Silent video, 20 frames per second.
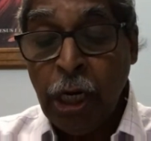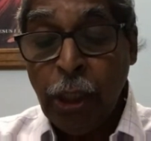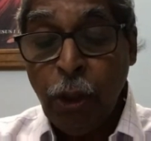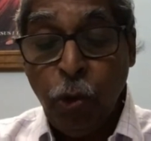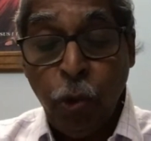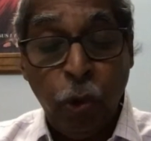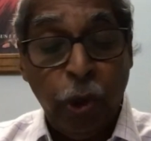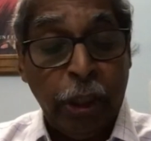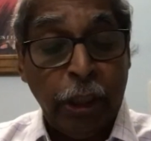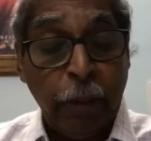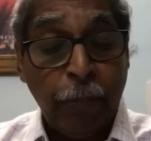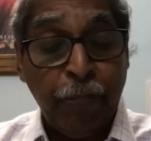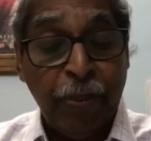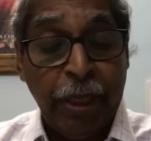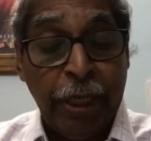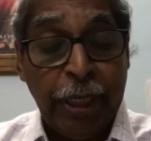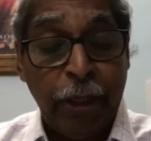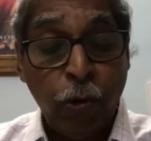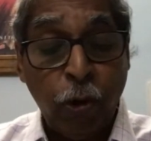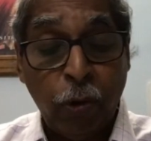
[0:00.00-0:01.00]
during the
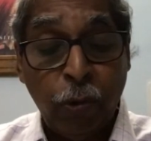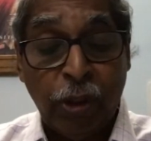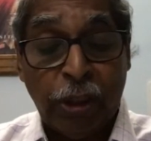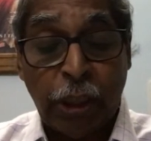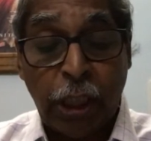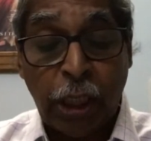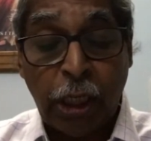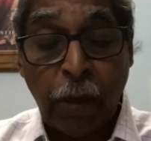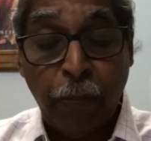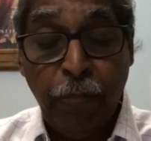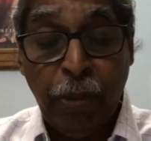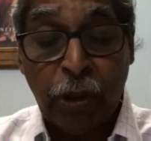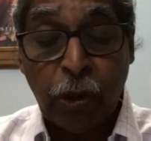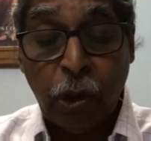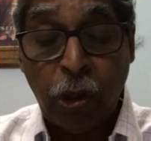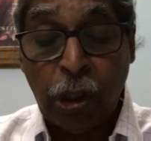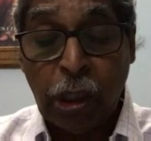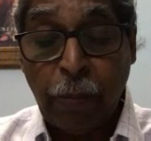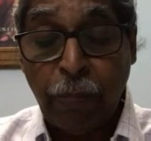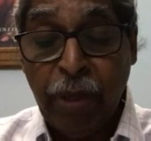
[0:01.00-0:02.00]
period over which the
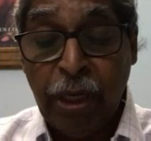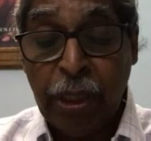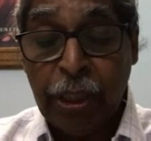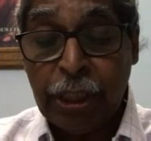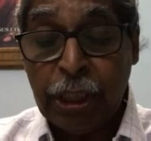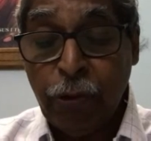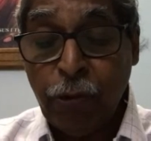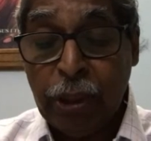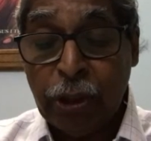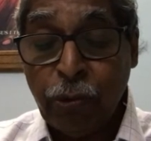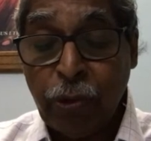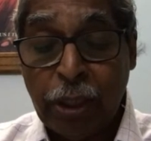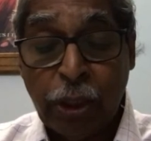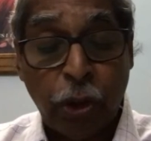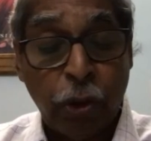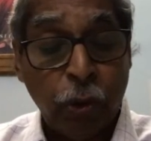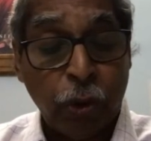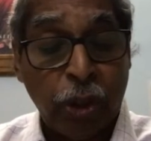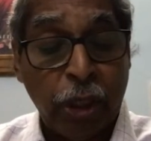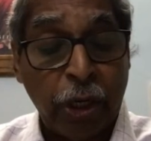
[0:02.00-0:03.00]
computer or communication device
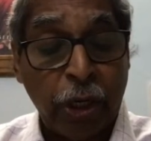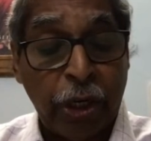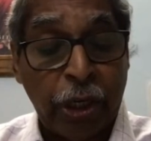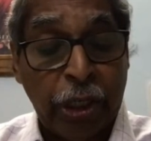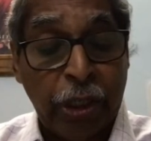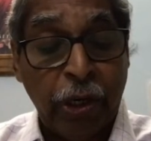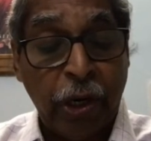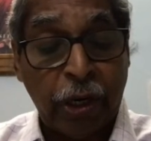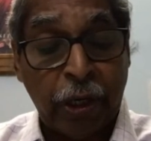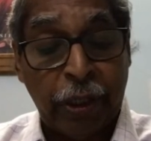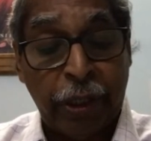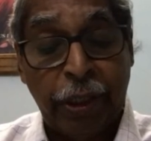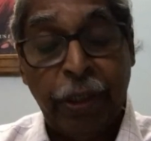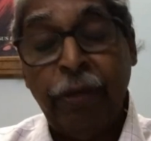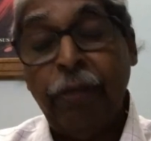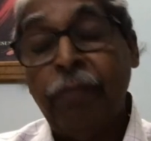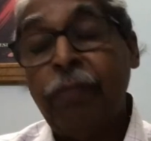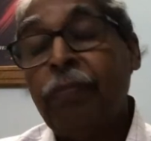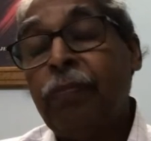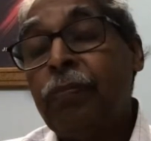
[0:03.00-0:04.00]
was used regularly.
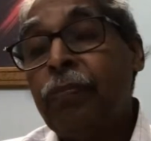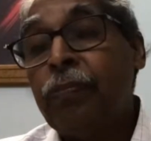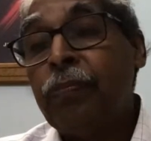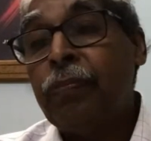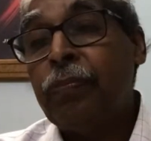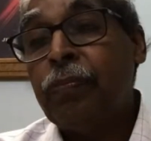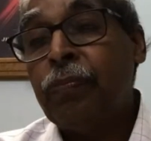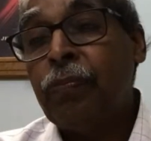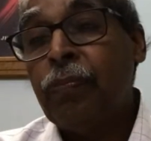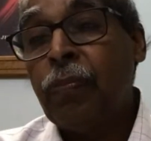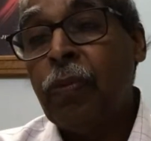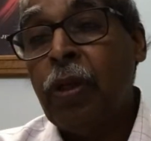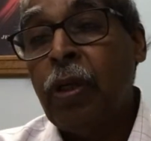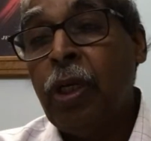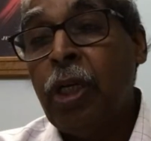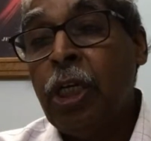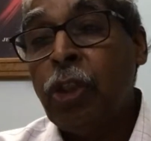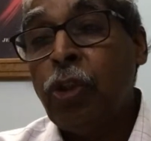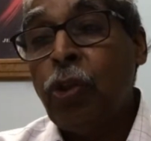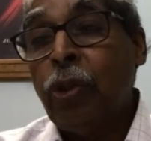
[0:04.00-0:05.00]

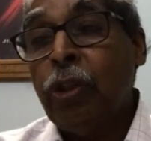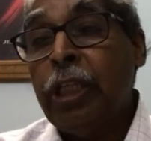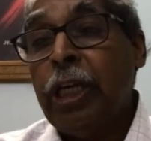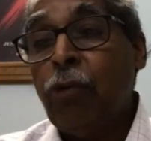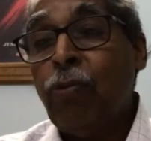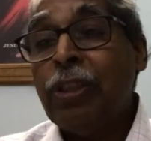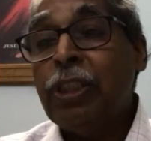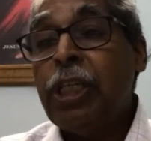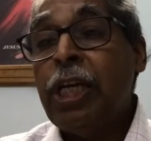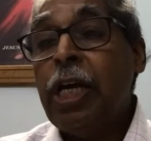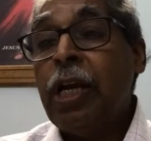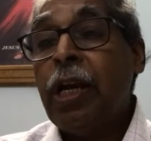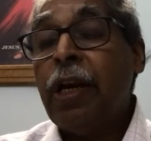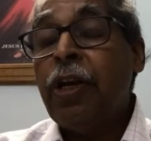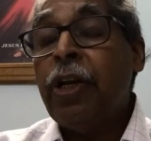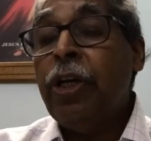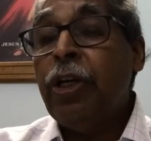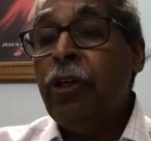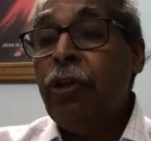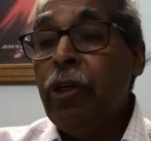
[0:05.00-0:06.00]
So there was a
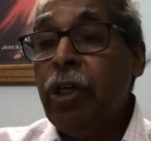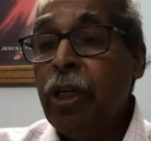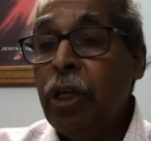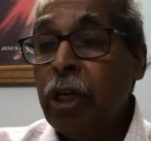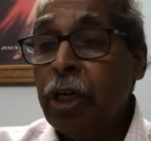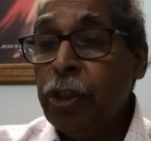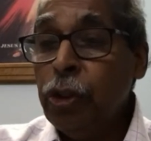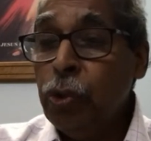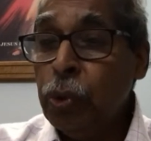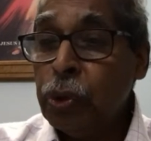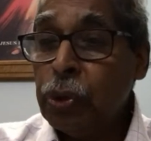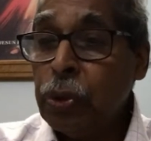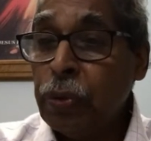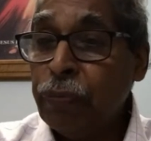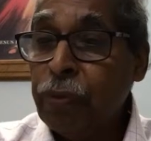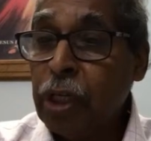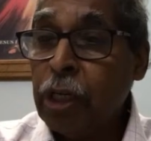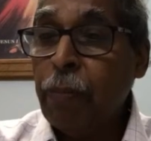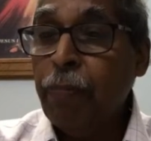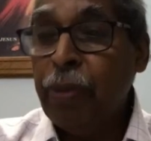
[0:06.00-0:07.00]
regular use
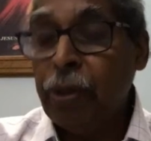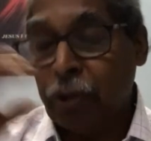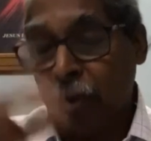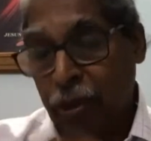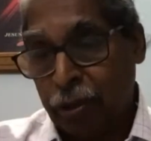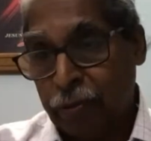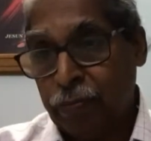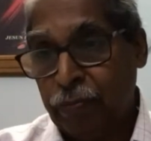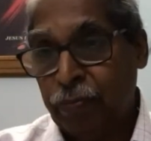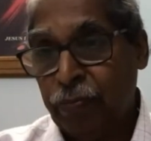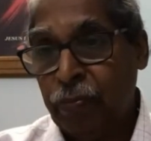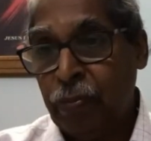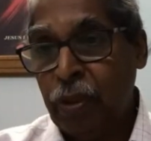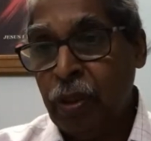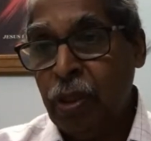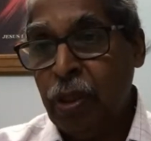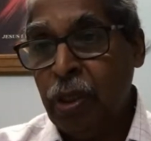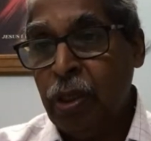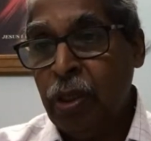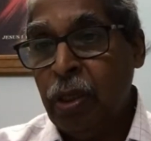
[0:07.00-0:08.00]
of the computer.
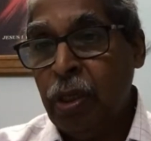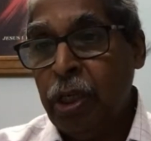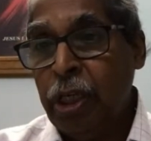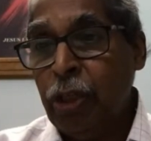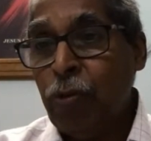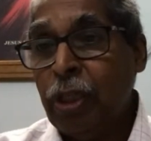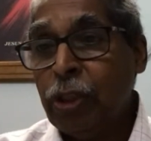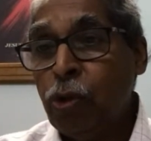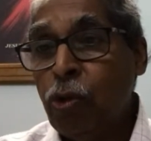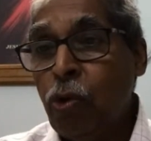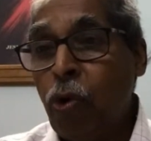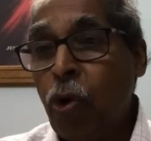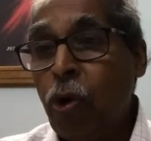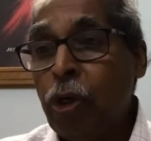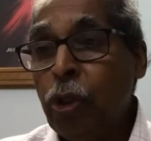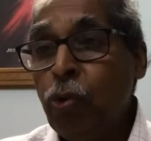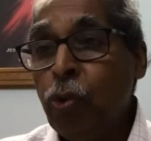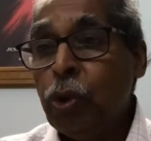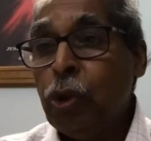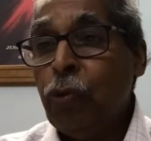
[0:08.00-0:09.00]
It was
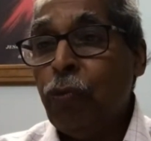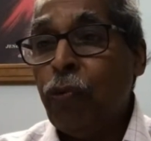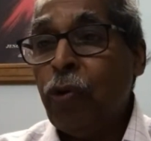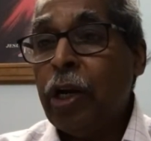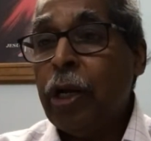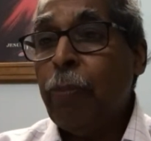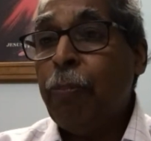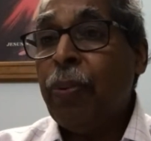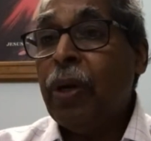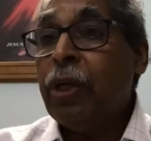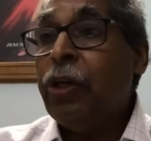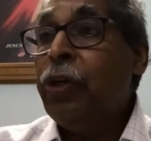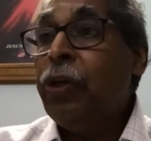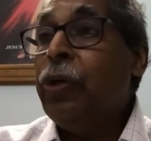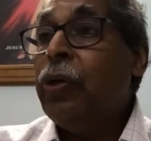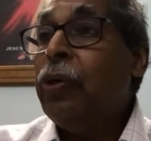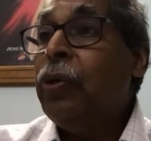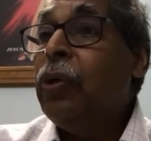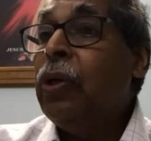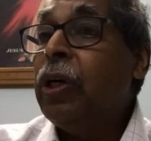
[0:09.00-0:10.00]
not used for a
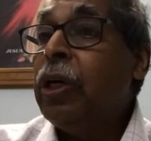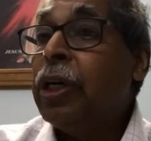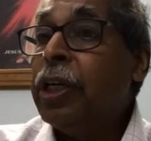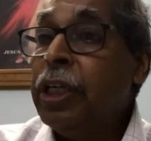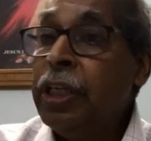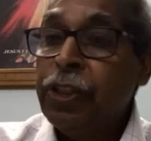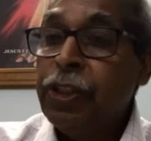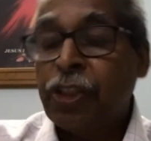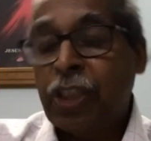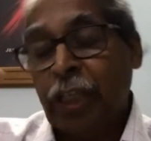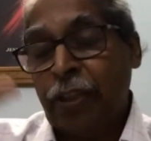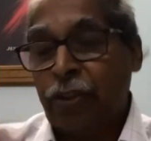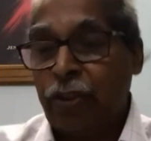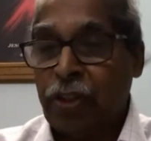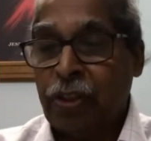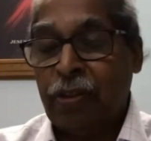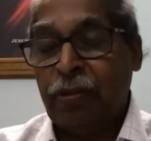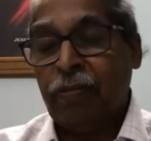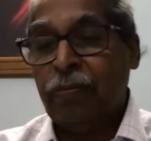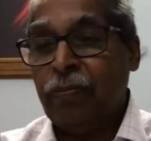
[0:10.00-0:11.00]
particular
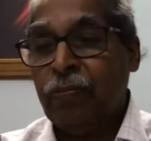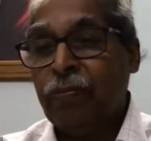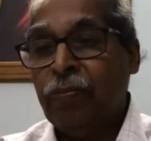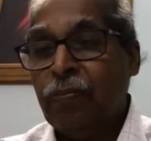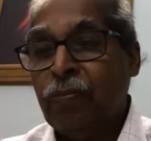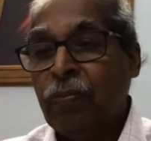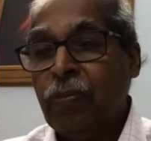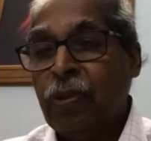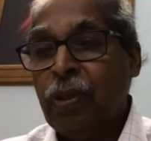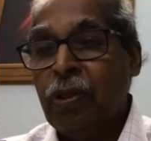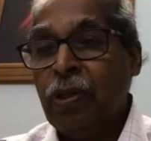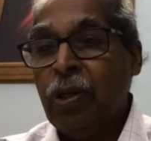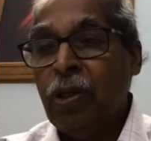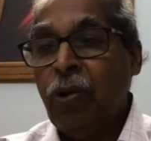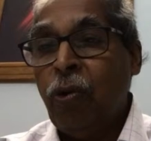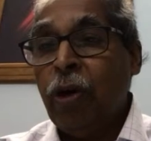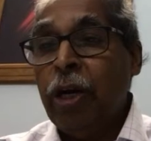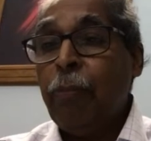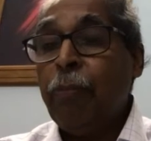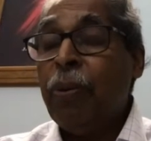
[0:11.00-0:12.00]
instance,
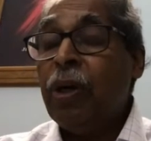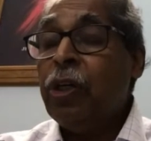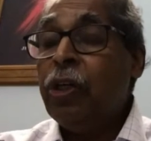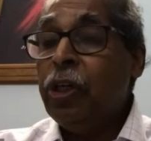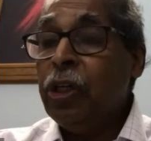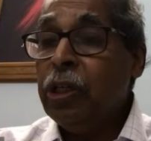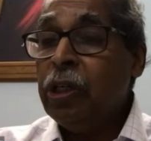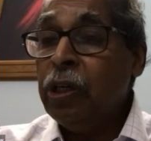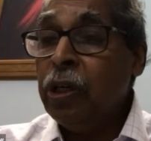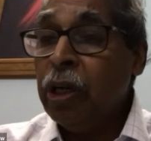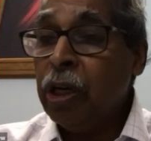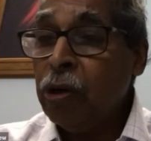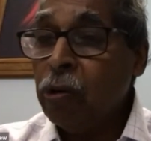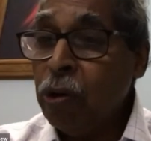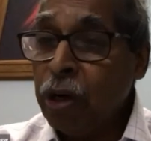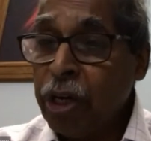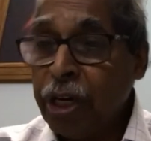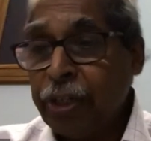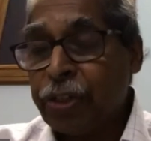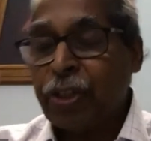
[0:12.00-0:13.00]
on a particular
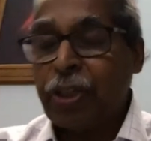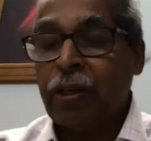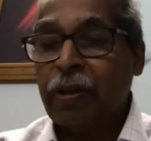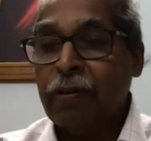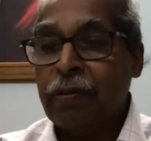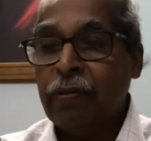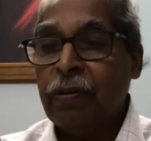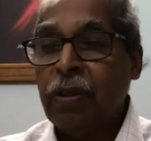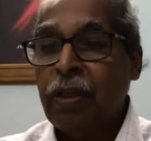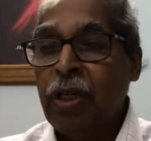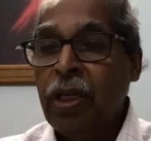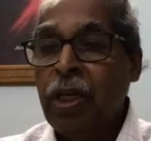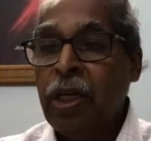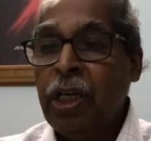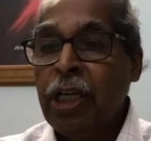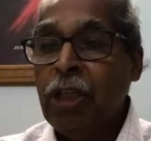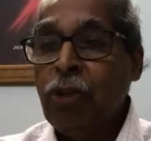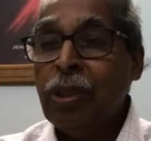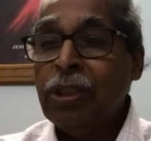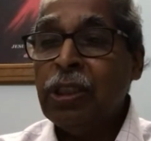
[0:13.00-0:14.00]
occasion.
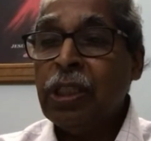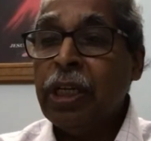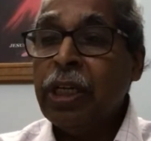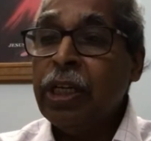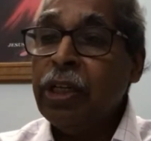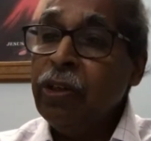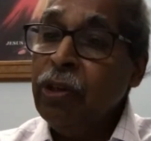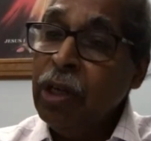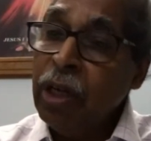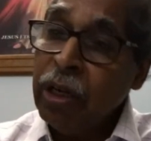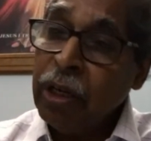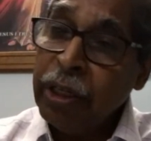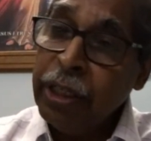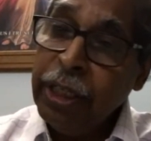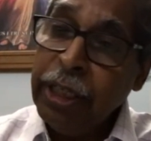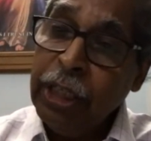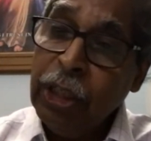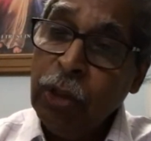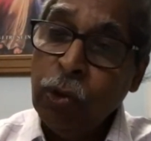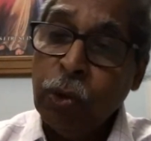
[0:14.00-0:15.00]
It was
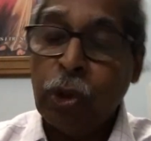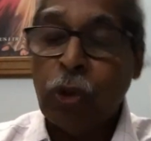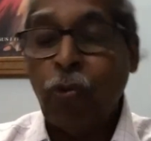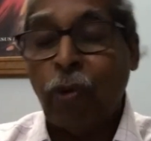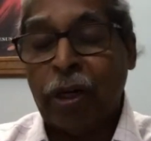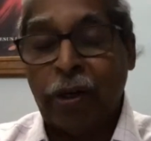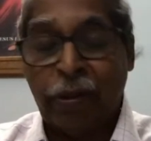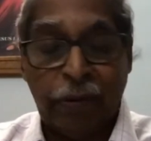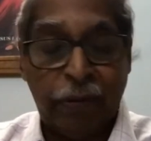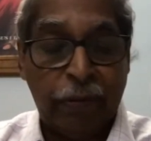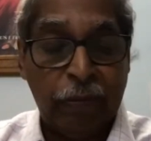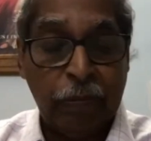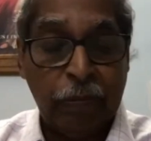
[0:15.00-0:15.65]
regularly used one.